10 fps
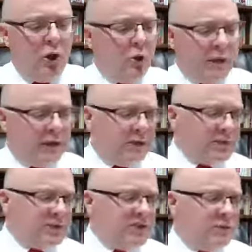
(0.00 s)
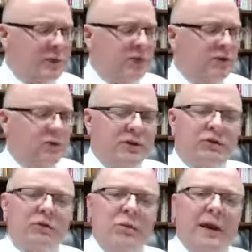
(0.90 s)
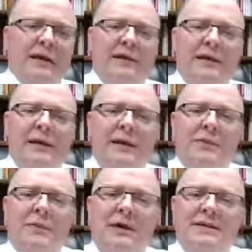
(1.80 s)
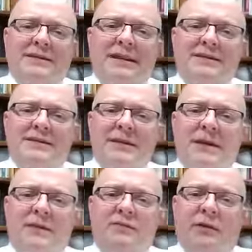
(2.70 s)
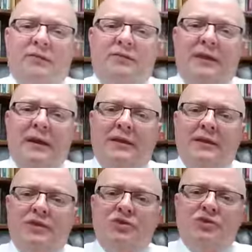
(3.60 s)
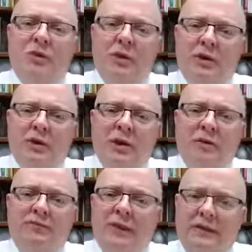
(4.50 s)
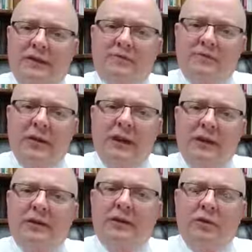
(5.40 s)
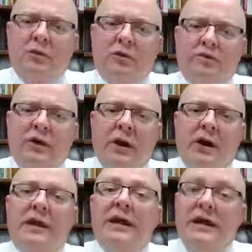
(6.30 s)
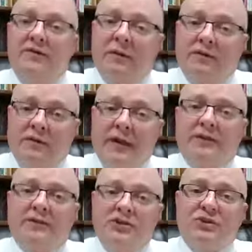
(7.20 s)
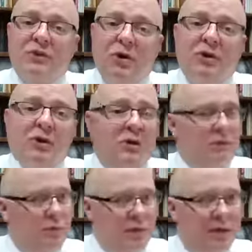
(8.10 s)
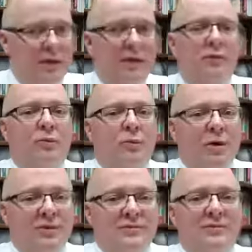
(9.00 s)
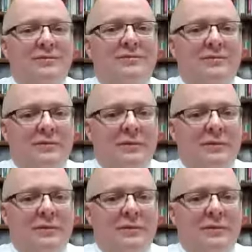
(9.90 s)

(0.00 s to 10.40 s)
and no, He doesn't speak to us directly. But as I said, if our faith is strong enough, faith comes by hearing the word of God. If our faith is strong enough, we can hear the words.